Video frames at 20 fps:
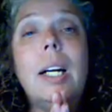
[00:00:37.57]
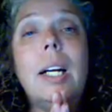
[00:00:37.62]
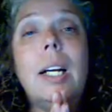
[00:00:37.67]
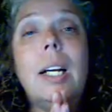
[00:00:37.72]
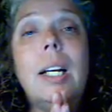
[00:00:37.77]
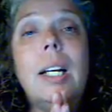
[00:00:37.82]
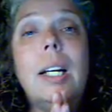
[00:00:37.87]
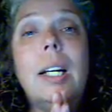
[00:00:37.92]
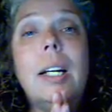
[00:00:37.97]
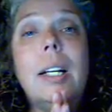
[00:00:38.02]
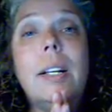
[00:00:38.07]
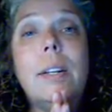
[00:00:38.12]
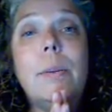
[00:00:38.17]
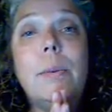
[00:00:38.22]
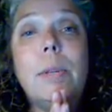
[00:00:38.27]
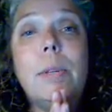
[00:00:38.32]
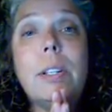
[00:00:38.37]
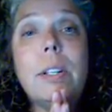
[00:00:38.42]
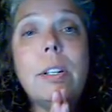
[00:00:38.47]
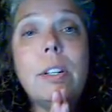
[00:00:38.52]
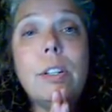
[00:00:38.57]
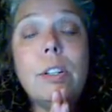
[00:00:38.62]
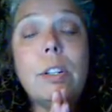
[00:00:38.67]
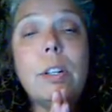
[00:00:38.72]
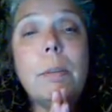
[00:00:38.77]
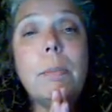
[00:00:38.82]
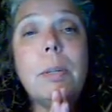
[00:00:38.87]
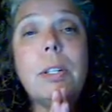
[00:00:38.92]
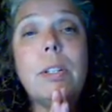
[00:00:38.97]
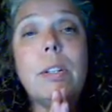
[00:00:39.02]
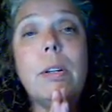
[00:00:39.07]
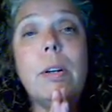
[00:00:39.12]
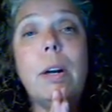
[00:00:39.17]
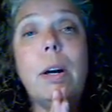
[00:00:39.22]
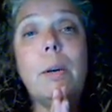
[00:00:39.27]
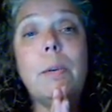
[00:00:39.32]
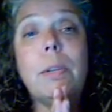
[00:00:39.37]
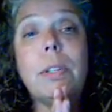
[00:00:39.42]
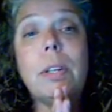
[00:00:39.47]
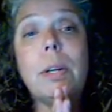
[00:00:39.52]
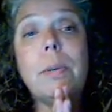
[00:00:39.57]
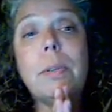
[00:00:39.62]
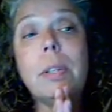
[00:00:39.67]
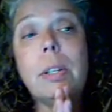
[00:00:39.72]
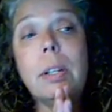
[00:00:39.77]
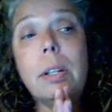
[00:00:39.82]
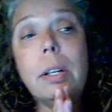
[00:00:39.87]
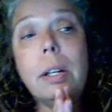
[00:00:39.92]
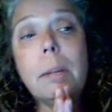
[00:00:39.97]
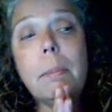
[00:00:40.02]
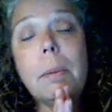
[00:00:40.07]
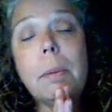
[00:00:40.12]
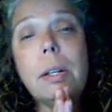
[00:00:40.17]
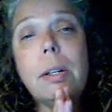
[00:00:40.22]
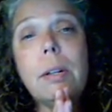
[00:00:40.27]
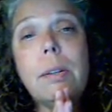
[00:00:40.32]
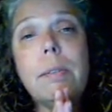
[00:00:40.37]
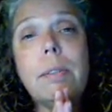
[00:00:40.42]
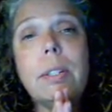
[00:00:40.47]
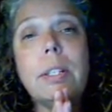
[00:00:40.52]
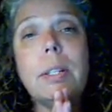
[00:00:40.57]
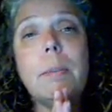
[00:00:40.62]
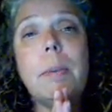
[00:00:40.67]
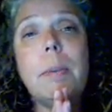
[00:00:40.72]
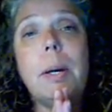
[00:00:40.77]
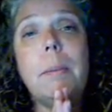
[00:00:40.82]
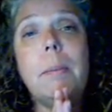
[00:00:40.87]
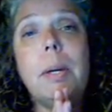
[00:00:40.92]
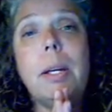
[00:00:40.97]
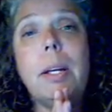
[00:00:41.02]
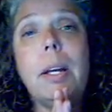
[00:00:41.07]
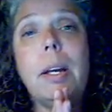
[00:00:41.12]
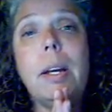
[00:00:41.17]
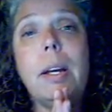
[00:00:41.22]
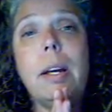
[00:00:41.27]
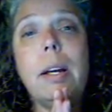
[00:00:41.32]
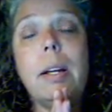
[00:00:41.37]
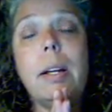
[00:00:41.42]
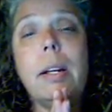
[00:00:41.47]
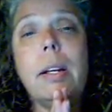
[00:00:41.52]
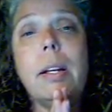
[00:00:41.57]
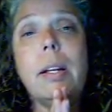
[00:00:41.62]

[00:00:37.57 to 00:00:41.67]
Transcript: And the reason it took me so long was I was a little bit nervous about making it.